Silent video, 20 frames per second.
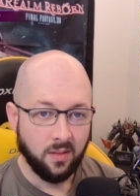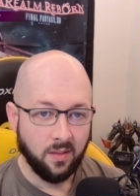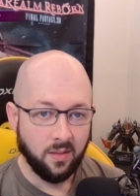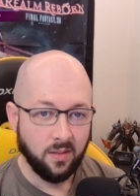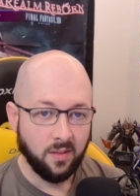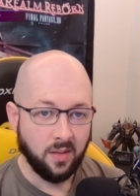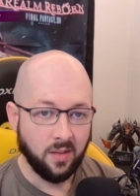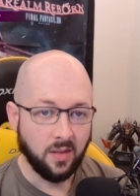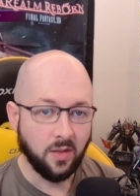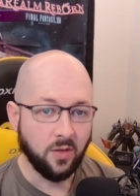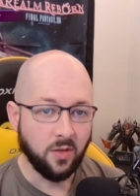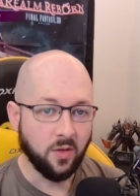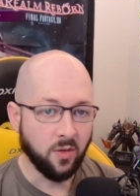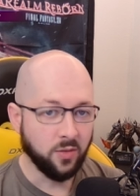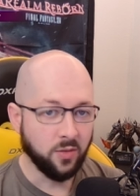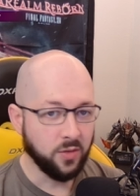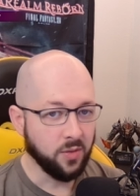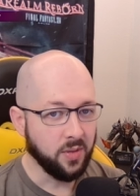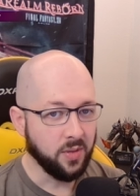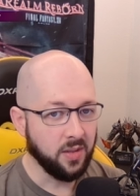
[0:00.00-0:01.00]
And then don't
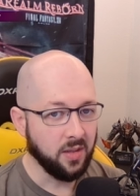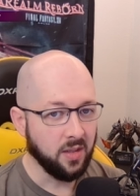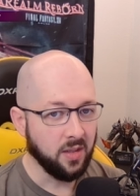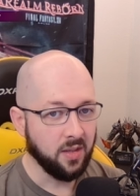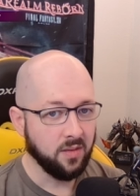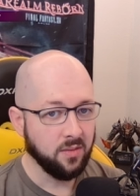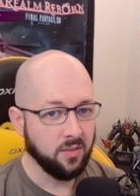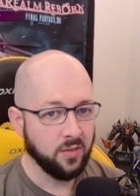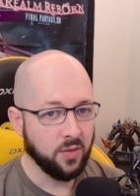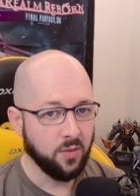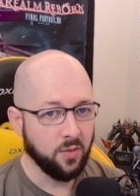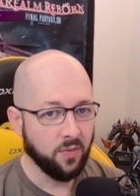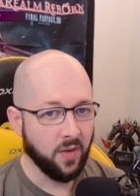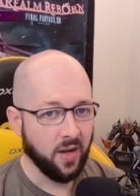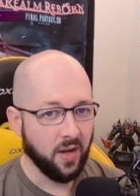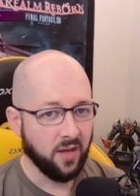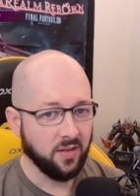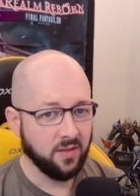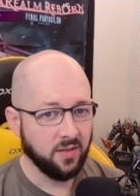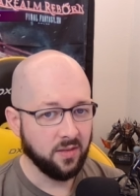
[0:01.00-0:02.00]
do anything too
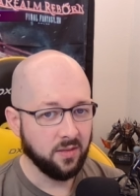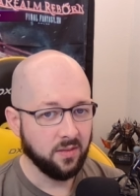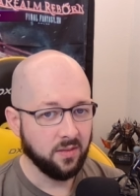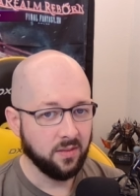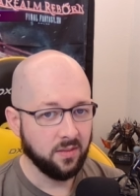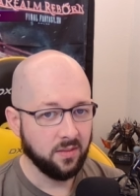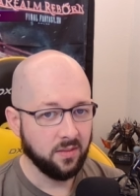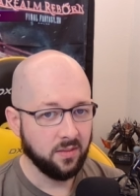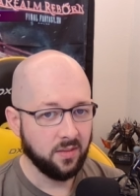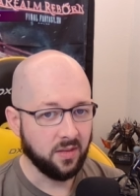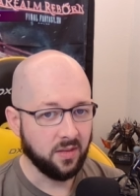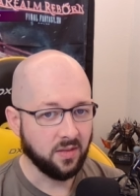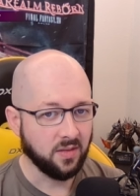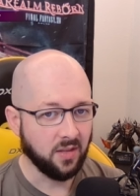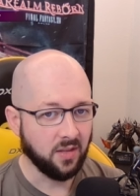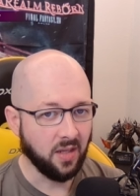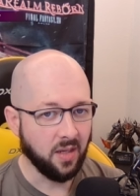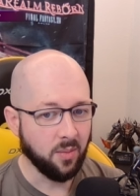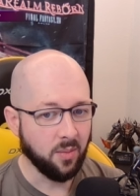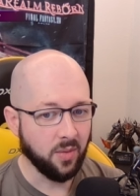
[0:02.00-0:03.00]
fast because the
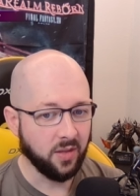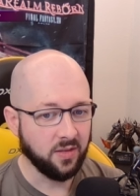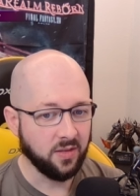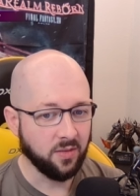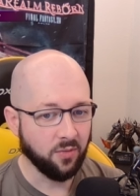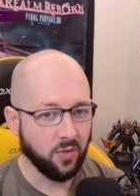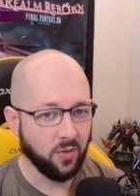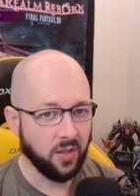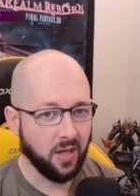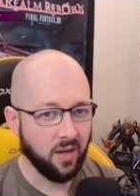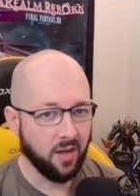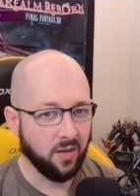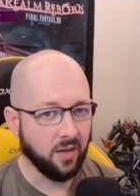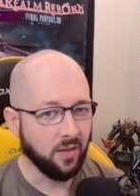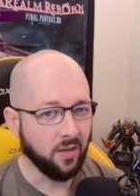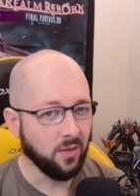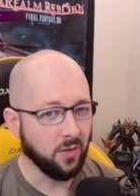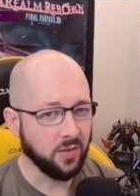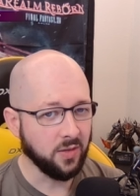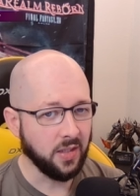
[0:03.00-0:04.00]
game likes to freak out. It
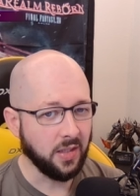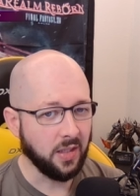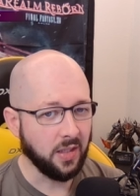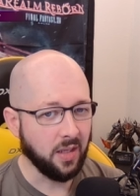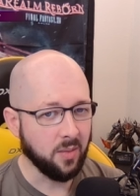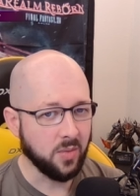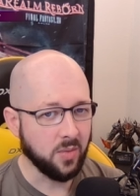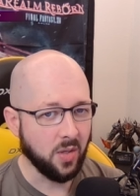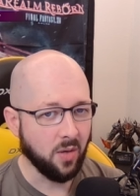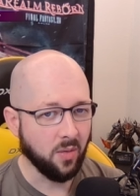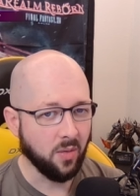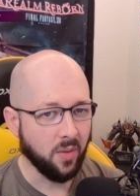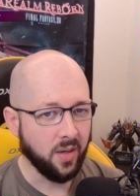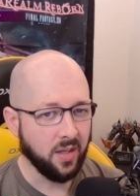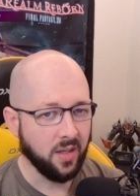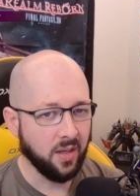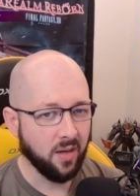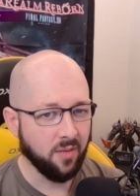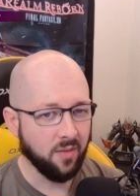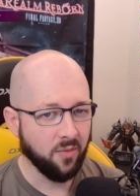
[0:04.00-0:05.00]
looks like the game's already
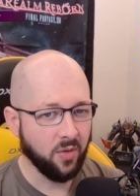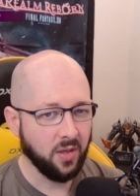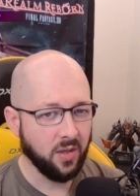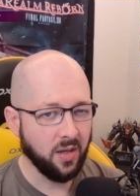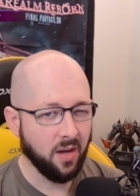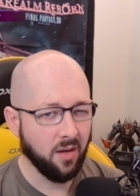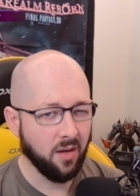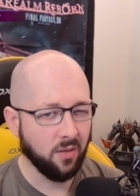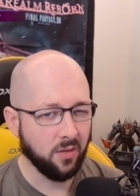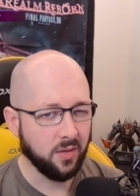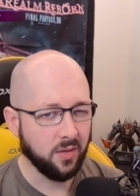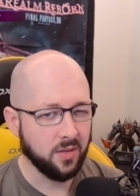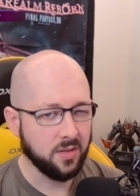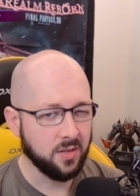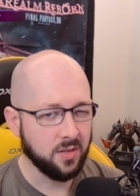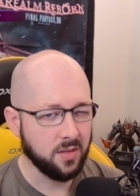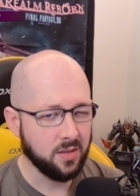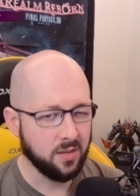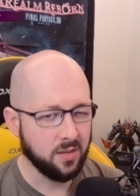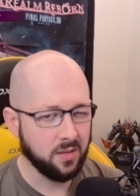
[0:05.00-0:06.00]
kind of freaking out
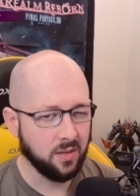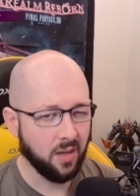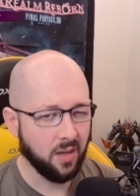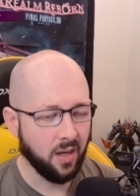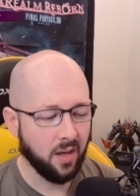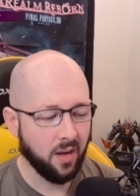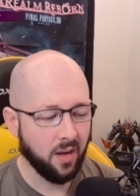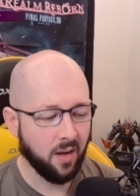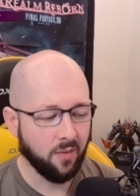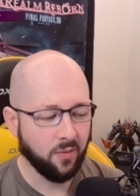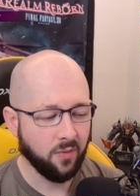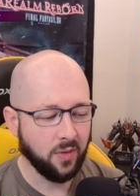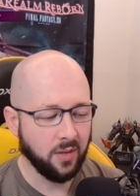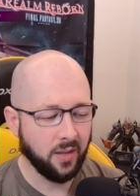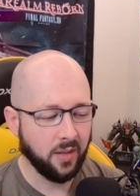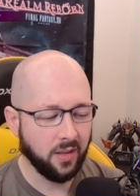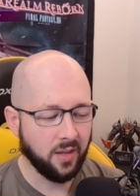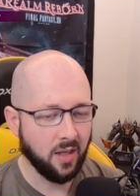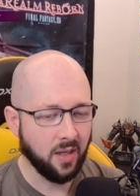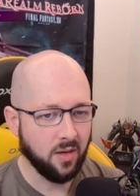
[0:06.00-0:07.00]
because I feel
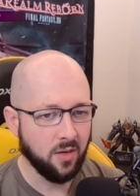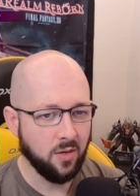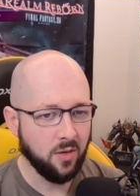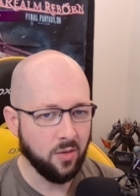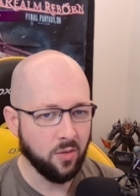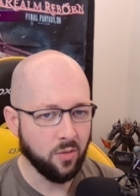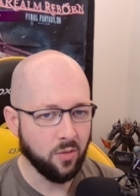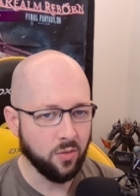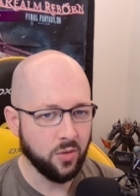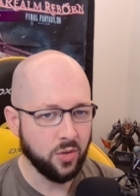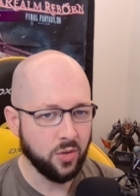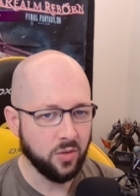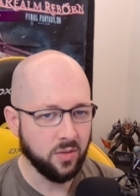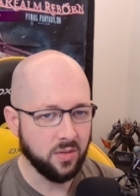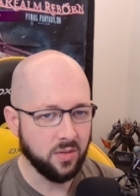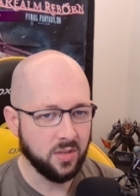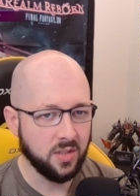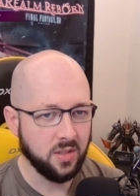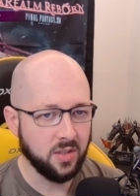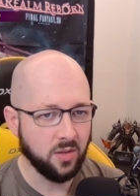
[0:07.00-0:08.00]
like that new
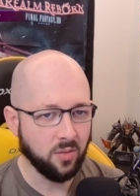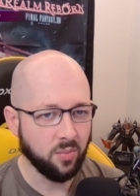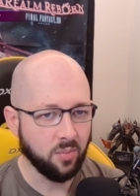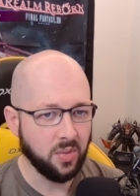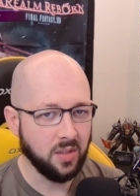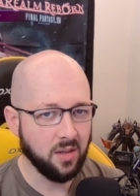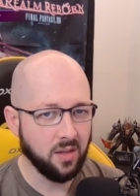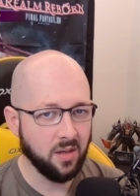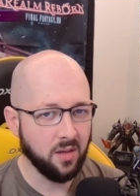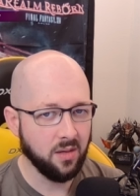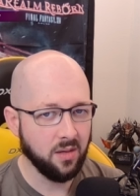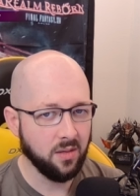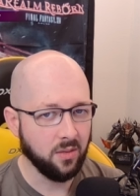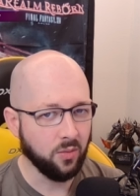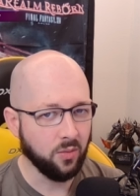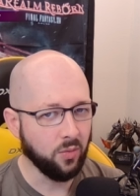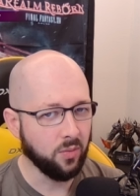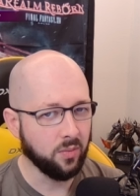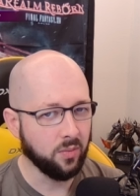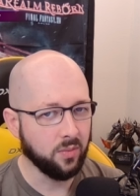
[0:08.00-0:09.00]
shouldn't still be there.
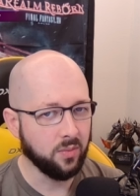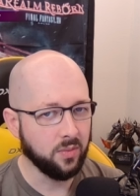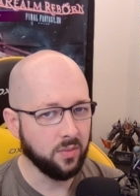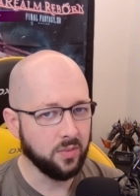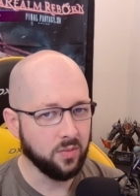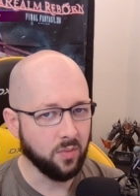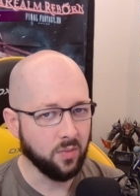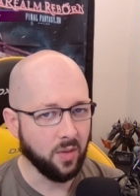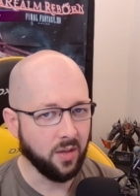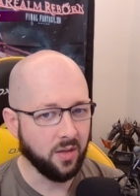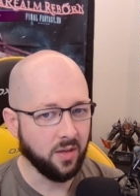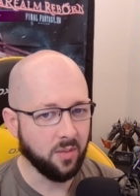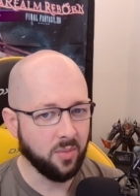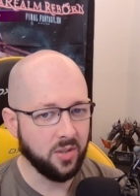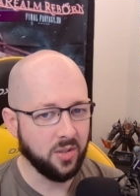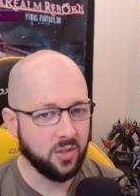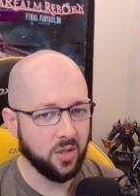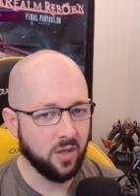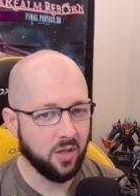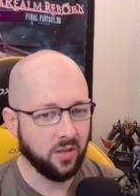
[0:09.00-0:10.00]
Ooh, running a bit
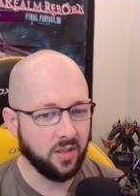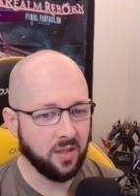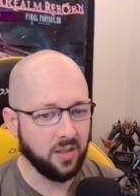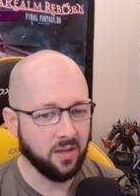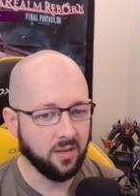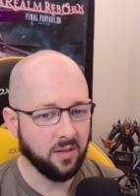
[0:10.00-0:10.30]
chunky.